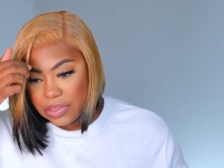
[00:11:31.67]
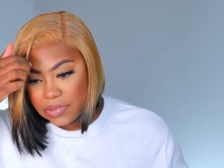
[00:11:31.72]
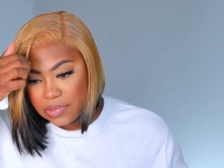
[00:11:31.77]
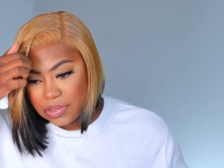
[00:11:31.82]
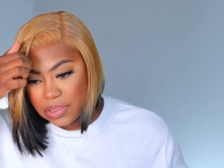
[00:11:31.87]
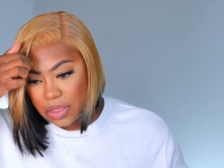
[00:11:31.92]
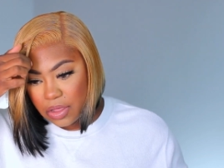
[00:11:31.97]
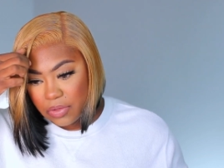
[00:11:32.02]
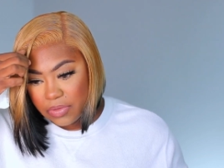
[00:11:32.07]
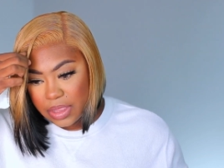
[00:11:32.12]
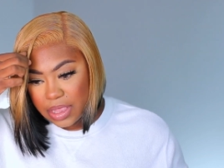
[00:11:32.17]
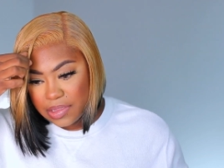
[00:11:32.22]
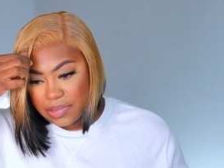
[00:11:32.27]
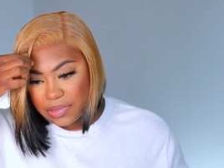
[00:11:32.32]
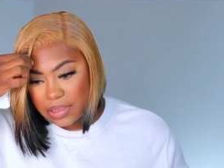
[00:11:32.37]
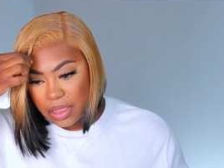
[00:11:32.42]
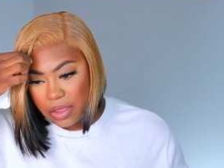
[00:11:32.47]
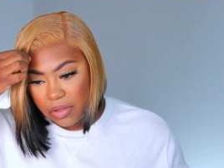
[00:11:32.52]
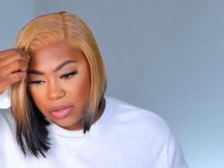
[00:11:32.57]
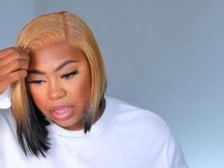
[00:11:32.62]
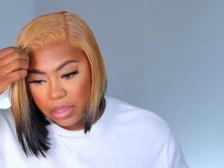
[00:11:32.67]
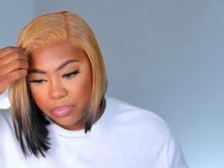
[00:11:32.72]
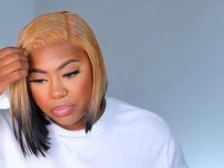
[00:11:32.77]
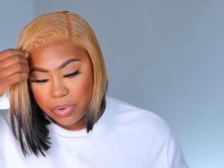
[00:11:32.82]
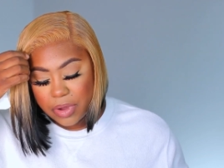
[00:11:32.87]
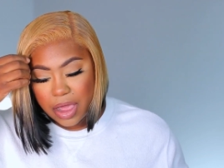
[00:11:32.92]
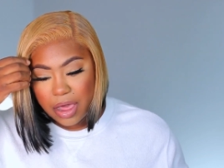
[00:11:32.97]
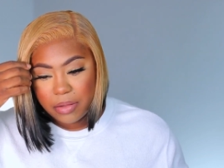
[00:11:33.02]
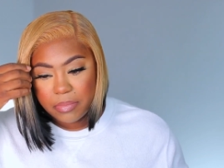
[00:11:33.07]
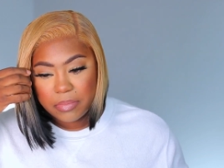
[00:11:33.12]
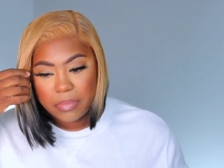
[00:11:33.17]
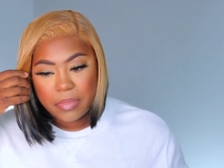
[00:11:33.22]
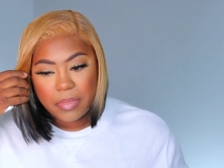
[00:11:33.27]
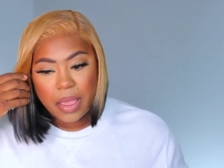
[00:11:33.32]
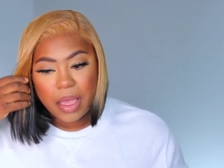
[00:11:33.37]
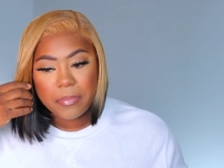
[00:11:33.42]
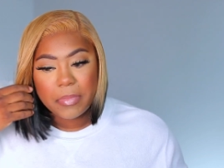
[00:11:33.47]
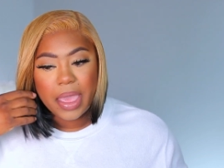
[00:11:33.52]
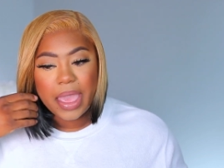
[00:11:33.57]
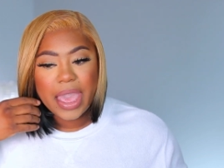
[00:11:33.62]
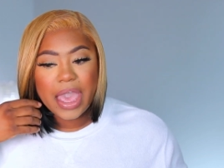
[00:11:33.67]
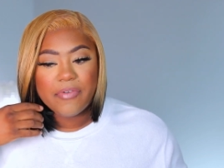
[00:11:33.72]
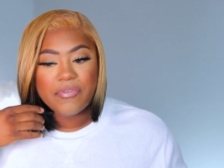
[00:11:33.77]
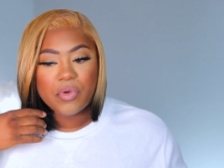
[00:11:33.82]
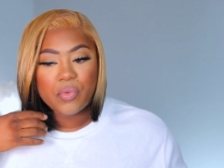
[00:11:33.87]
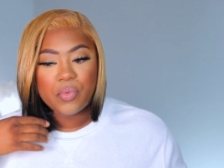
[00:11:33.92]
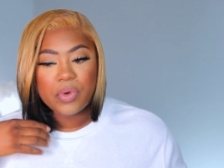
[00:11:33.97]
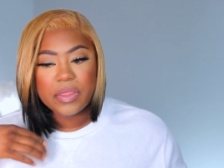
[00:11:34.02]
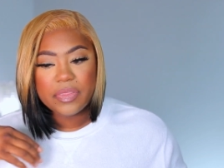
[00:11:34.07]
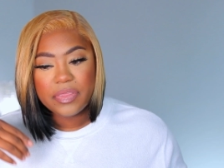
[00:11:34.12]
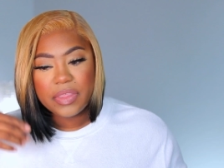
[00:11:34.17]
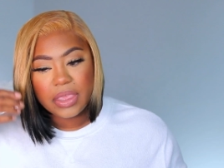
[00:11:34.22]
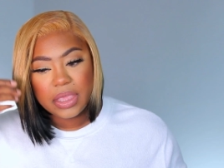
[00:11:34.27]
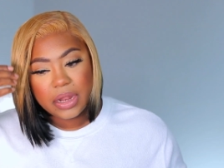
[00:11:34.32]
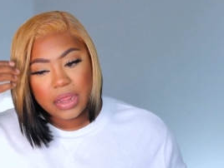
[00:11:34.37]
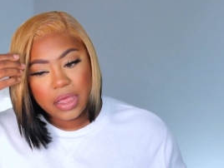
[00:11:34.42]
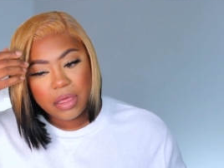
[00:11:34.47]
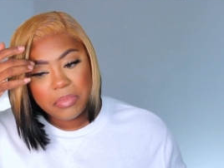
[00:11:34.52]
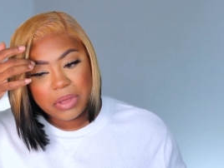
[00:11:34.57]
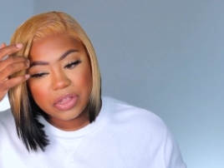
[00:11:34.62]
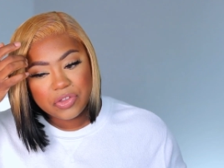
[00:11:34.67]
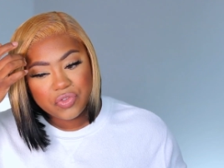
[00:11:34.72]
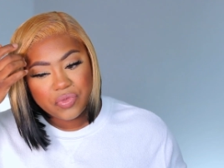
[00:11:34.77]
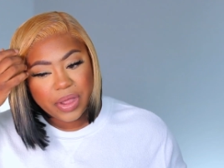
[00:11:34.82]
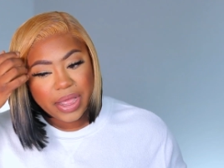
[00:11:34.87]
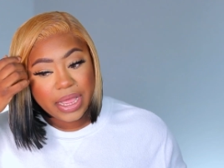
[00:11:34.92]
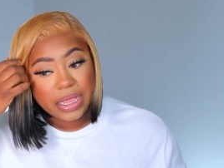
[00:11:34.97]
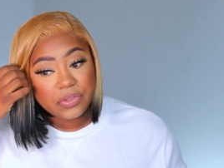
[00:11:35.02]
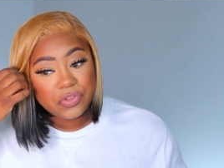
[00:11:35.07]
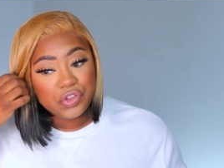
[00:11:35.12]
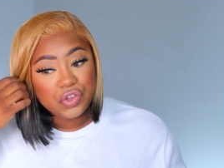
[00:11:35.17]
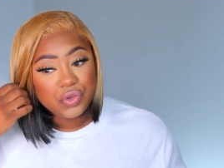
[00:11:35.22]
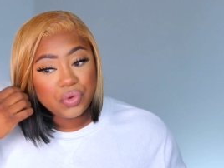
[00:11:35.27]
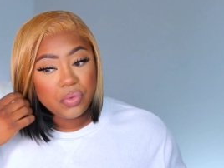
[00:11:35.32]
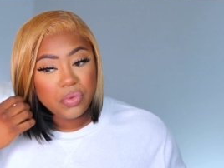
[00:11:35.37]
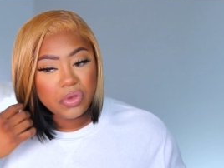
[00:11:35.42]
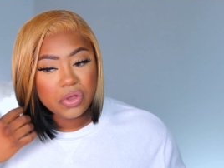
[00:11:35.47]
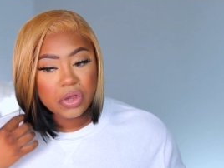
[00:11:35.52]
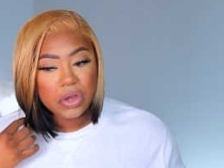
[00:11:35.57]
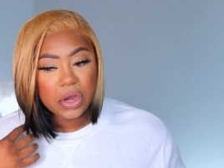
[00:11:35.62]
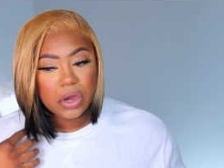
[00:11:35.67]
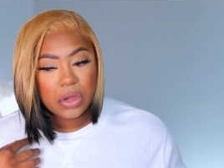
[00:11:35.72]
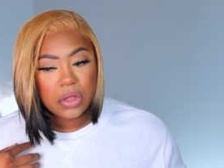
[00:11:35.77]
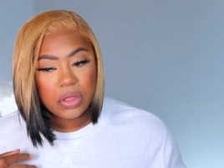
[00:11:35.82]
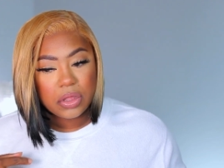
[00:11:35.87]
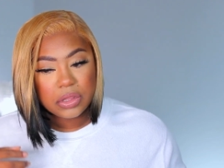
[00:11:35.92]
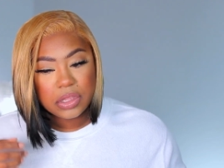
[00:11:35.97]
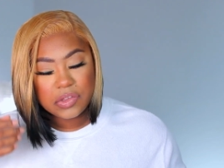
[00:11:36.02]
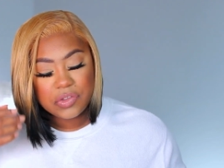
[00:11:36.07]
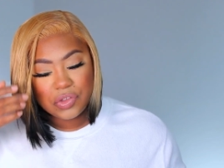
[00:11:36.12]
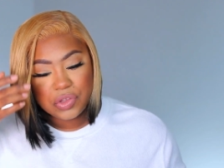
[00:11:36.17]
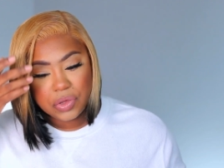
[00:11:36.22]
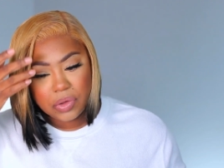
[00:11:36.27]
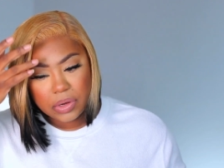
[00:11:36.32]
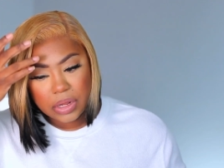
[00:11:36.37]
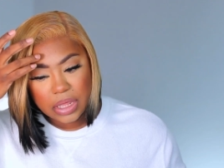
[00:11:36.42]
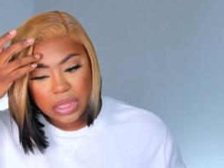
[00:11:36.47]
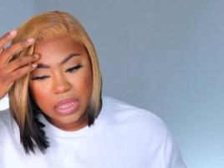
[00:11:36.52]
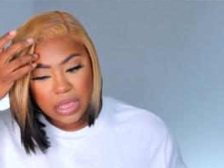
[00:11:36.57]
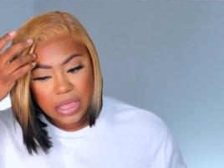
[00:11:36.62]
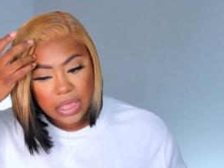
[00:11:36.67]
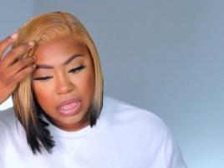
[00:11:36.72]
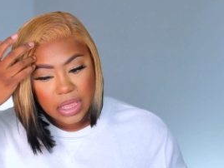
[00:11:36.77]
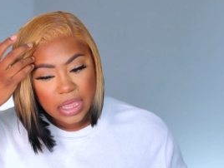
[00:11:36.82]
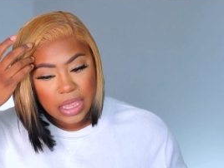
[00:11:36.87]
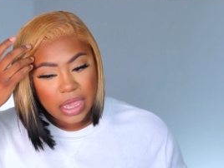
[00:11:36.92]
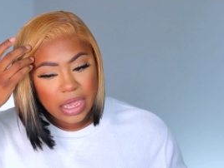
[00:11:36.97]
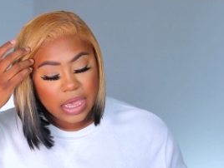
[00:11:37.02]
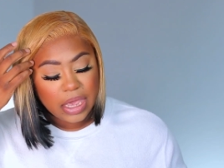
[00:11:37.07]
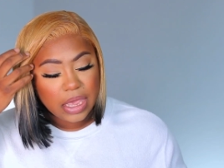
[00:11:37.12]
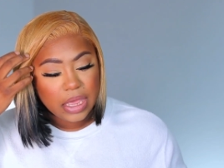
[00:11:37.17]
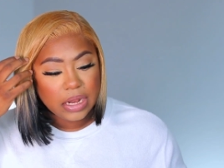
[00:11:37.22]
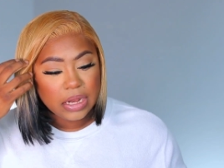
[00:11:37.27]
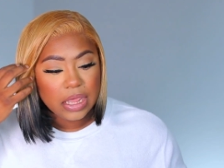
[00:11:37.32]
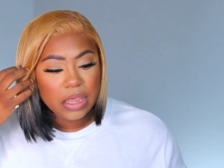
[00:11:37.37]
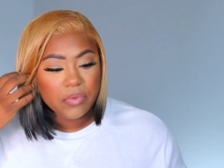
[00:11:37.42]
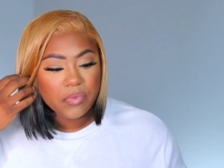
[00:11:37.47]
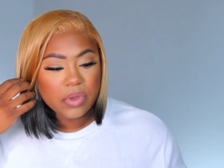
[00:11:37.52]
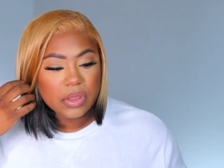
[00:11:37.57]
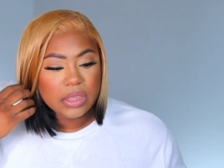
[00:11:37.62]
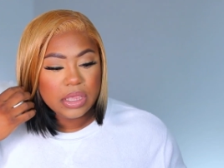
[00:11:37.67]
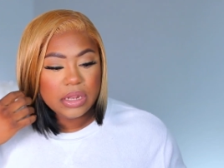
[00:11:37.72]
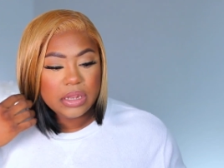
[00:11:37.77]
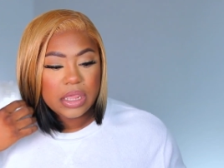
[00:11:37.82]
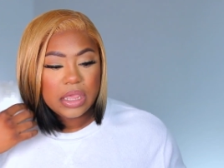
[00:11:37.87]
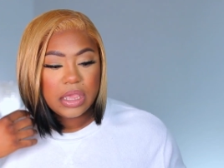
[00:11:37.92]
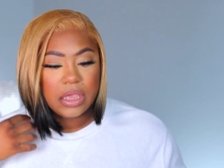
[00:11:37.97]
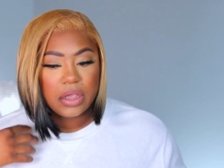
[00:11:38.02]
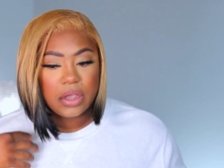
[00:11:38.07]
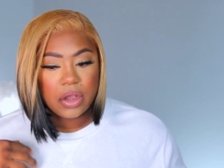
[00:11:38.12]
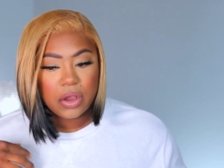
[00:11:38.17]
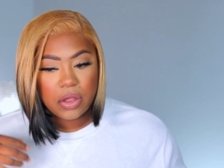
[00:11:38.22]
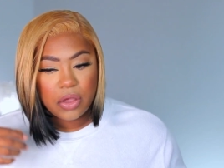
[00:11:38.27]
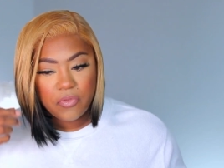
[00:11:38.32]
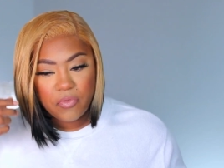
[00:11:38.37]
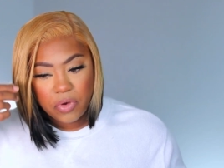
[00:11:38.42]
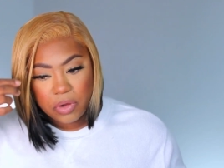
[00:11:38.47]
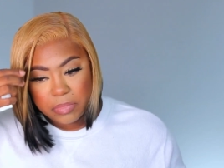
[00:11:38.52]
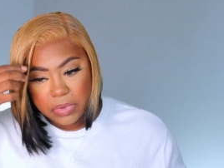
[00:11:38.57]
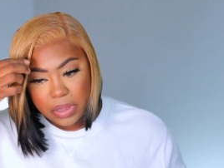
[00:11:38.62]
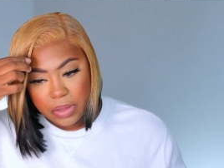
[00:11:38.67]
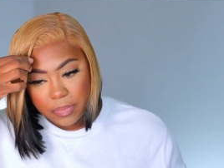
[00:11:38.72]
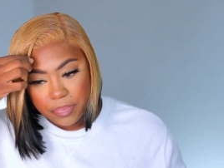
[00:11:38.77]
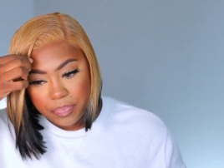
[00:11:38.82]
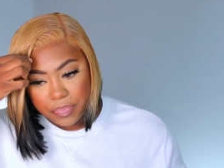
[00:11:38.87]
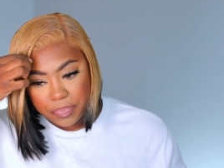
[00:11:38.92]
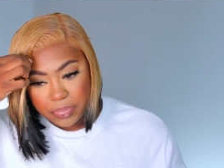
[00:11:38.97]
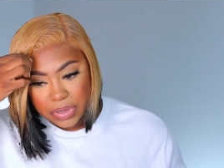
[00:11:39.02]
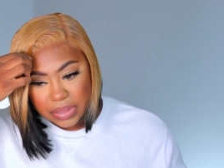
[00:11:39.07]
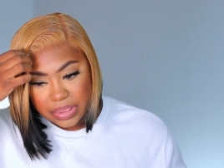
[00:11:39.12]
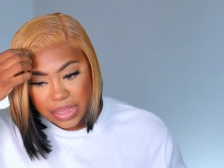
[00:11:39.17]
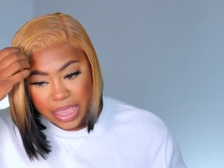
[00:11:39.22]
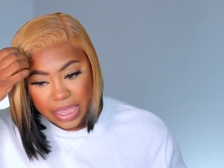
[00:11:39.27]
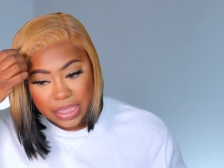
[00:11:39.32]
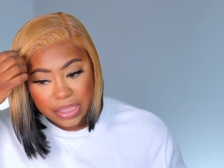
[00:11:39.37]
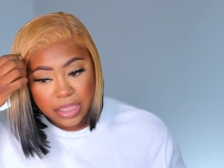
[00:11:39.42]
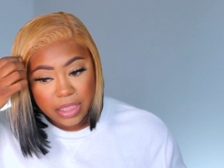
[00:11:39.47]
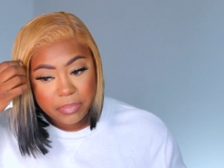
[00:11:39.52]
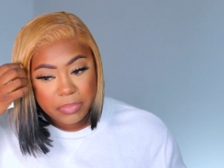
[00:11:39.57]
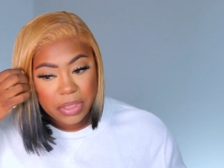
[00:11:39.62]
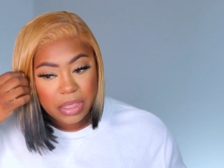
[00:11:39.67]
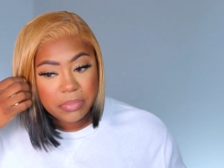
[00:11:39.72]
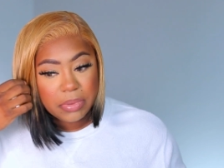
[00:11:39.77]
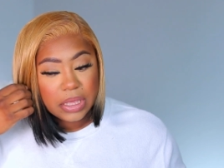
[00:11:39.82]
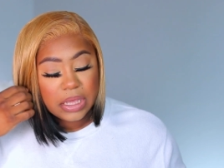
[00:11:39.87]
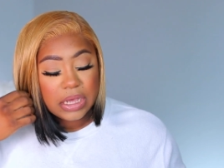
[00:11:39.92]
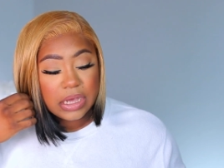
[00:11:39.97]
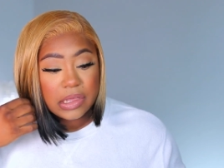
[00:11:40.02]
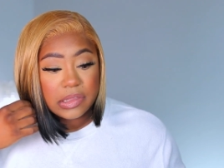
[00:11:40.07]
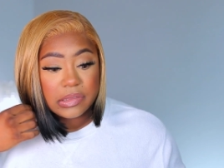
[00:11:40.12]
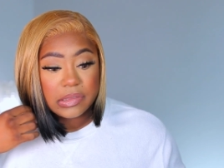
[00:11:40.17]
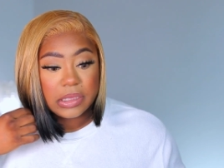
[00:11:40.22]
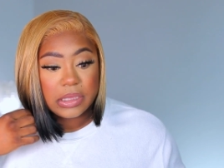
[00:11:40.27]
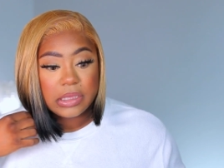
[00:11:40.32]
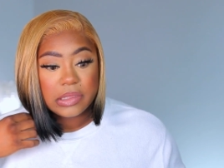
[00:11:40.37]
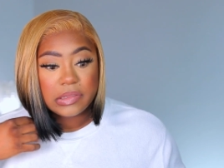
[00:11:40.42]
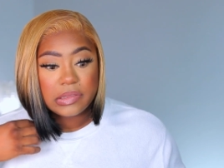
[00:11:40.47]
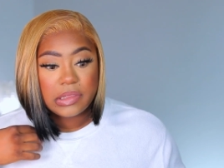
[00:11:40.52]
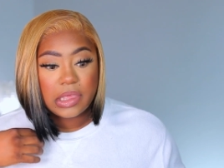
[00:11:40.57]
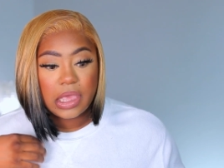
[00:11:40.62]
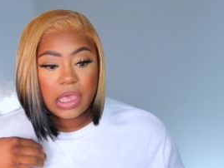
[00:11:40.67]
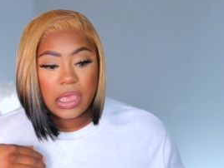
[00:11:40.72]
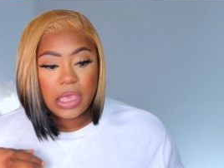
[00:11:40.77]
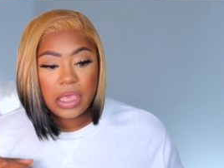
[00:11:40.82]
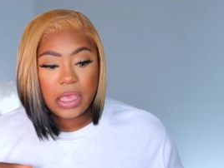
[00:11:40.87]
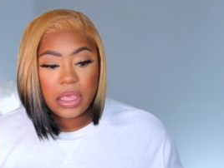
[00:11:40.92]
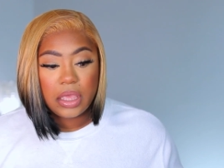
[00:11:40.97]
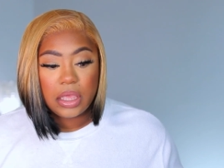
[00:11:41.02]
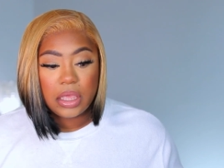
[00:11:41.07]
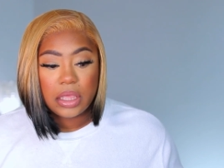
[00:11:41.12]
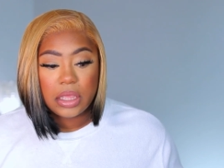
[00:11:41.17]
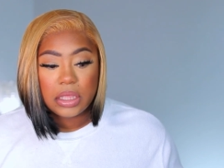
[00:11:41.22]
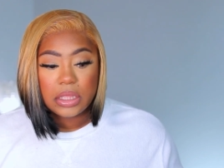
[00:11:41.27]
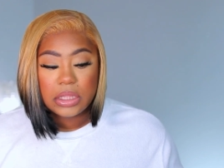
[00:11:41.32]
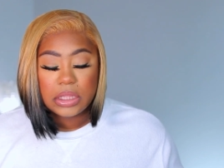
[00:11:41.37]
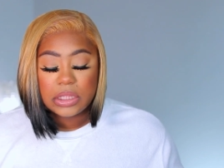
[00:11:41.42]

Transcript: so that's the only problem I'm having with it um, I tried to curl this unit and it really didn't curl for me but that could be because it's a